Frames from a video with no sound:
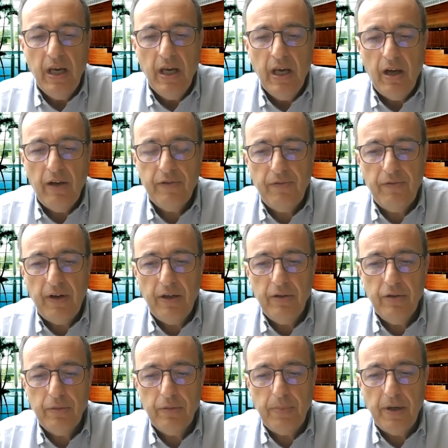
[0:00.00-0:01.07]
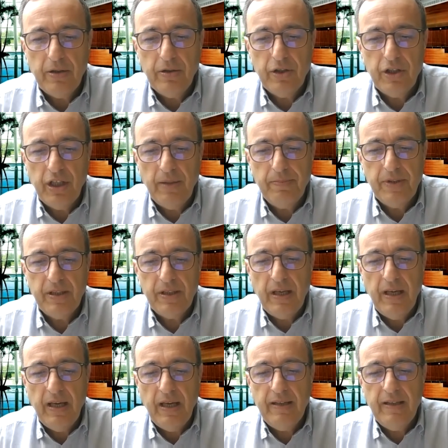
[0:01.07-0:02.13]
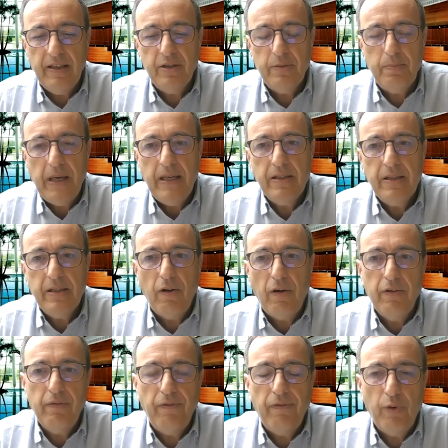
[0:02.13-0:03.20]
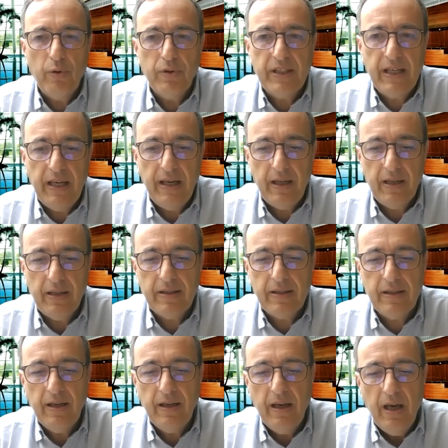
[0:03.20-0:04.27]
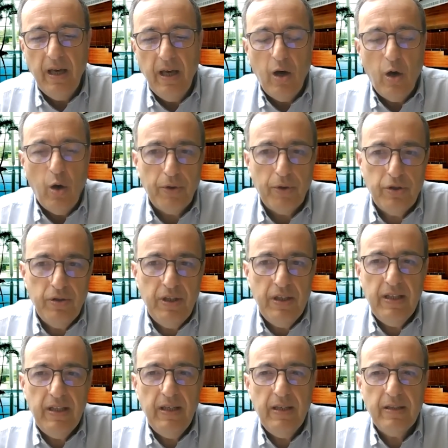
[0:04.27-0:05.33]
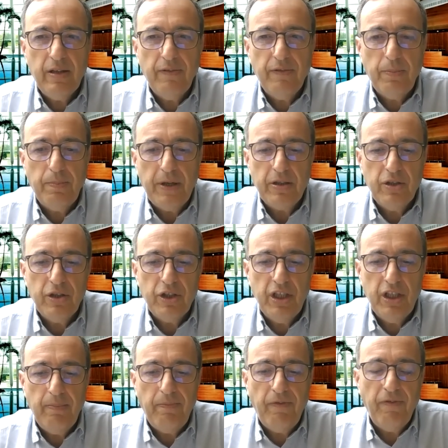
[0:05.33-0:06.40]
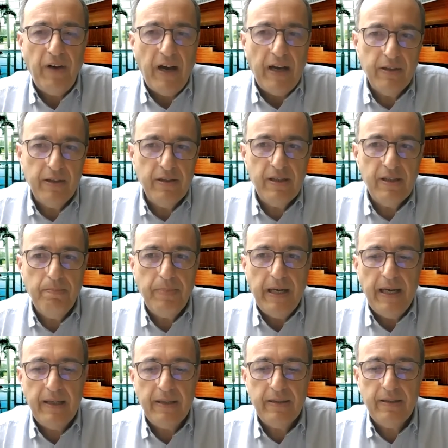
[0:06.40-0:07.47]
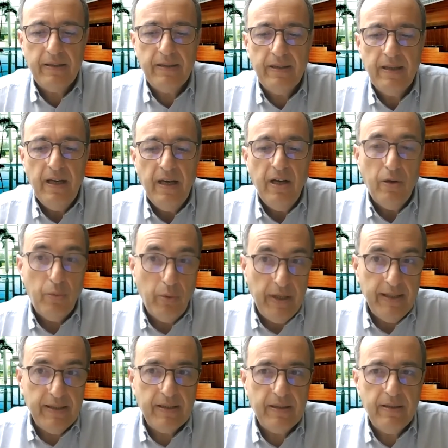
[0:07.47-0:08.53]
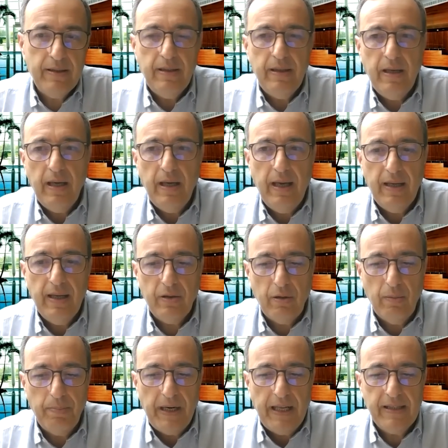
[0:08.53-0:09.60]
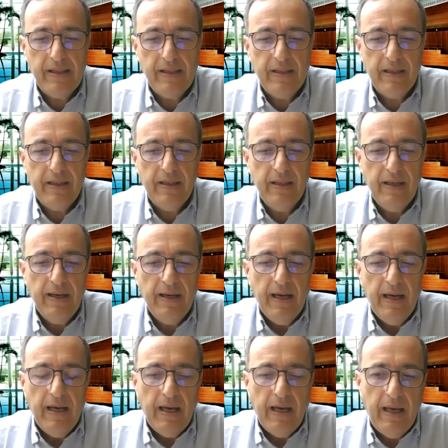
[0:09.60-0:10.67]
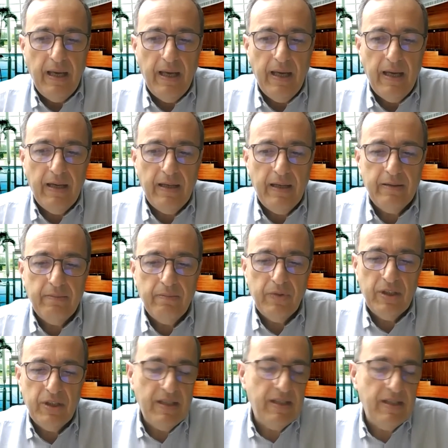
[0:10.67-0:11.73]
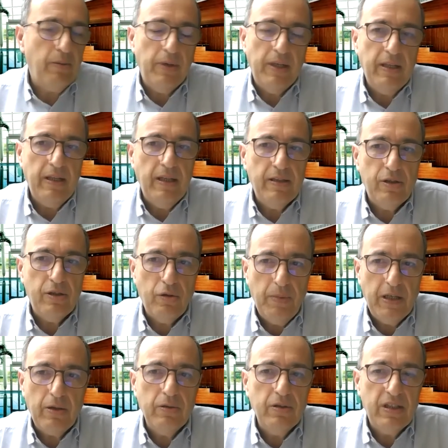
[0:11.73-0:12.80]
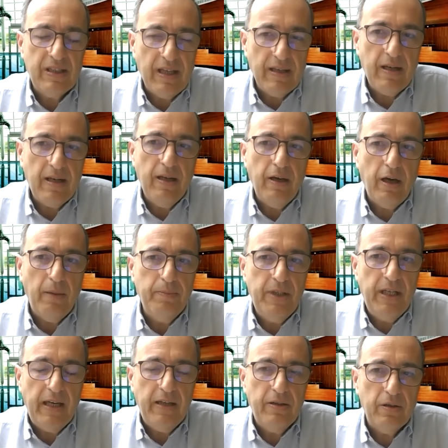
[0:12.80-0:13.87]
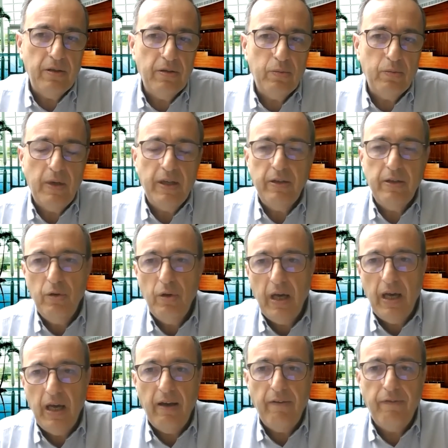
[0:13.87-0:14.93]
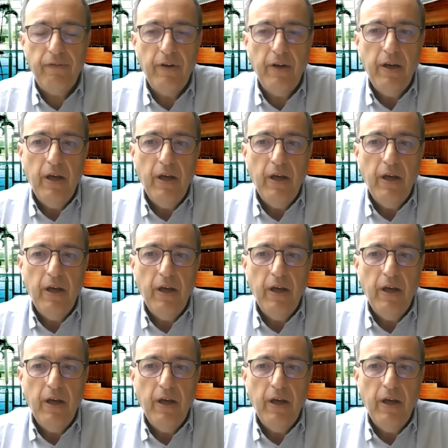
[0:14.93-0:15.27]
of the various partnerships. And it's based on four scales: opportunities of the partnership, finance impacts, risk, and complexity. And this tiering needs to be constantly updated when you have